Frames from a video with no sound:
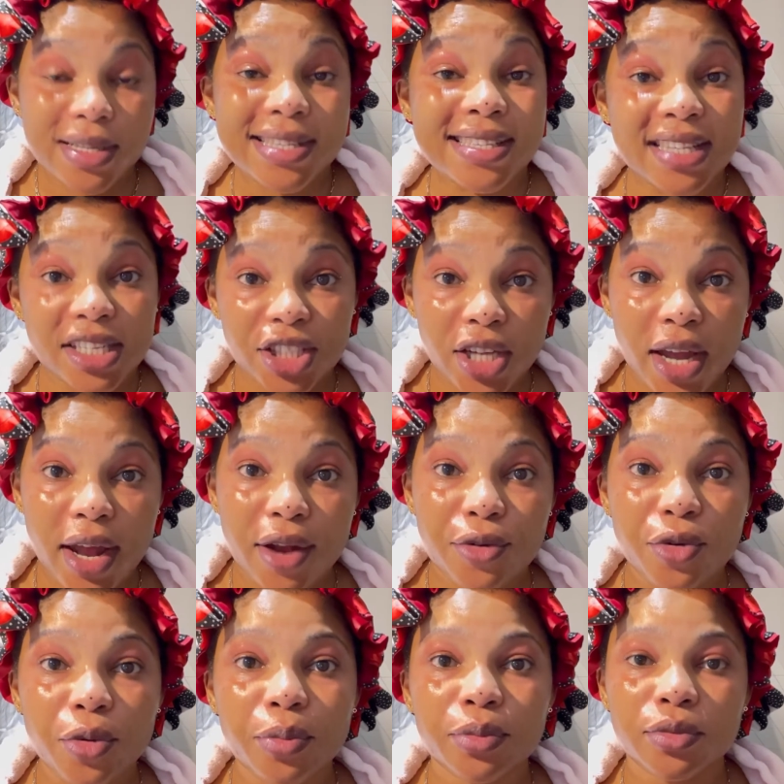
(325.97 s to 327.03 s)
in such high
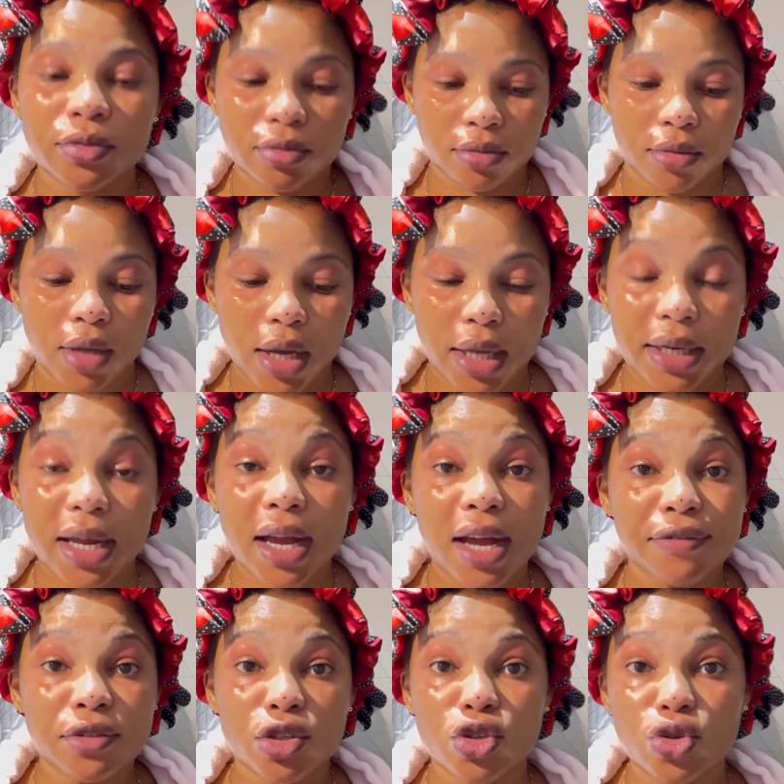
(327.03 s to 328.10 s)
room, I now
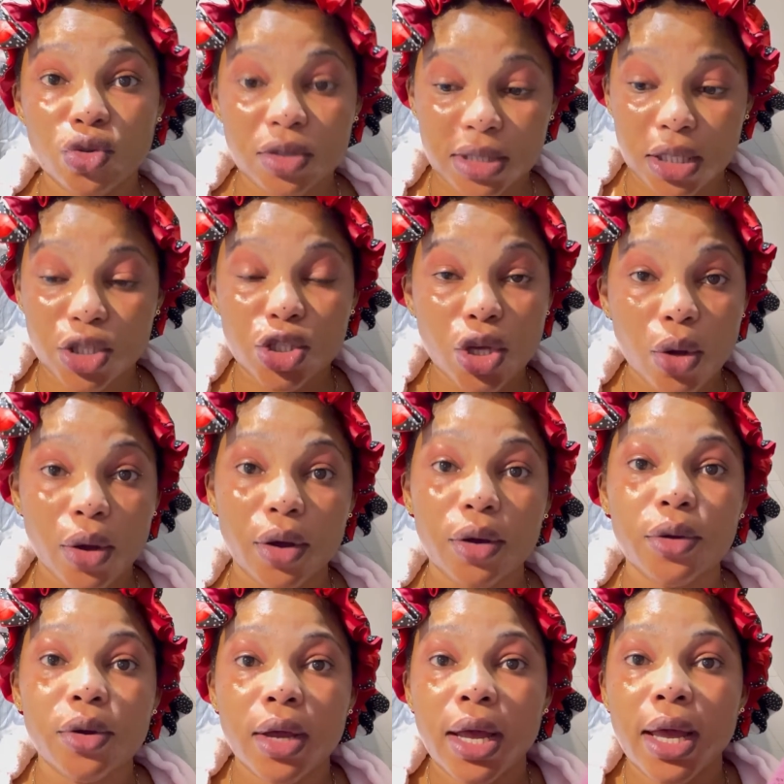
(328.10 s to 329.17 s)
have to use the towel